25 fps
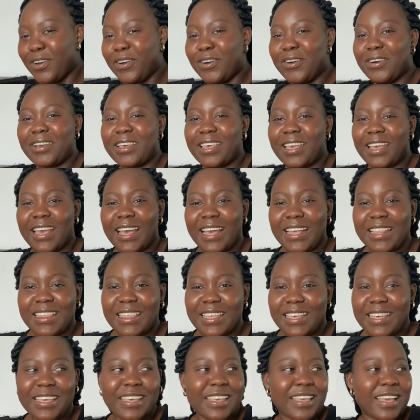Okay, I
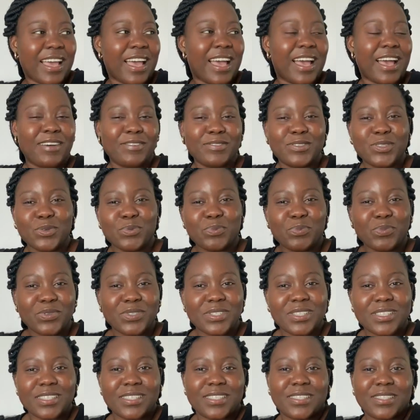think I have to
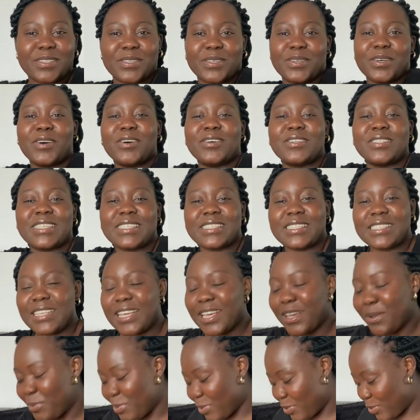put it on the
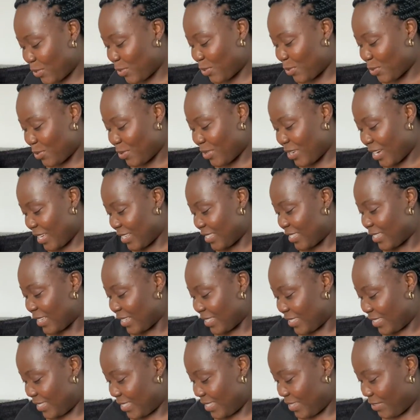table so you guys
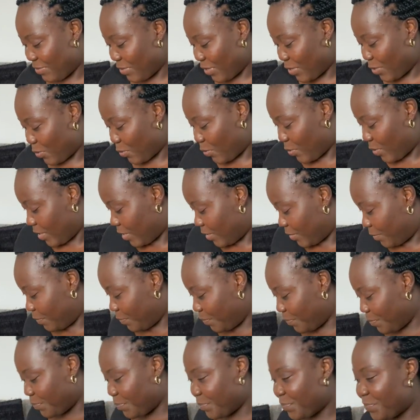can see very well.
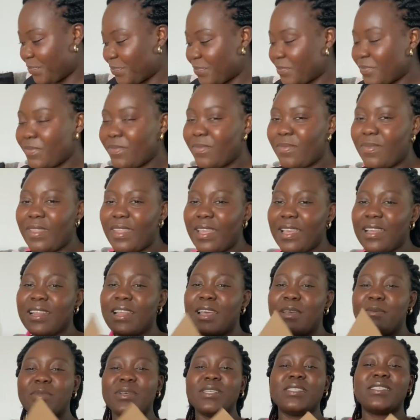
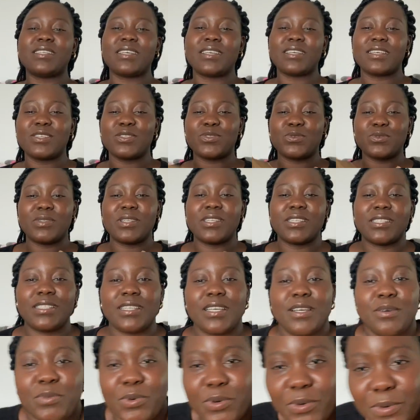Let me take it to the
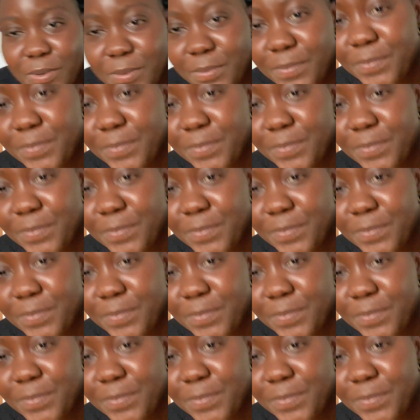table.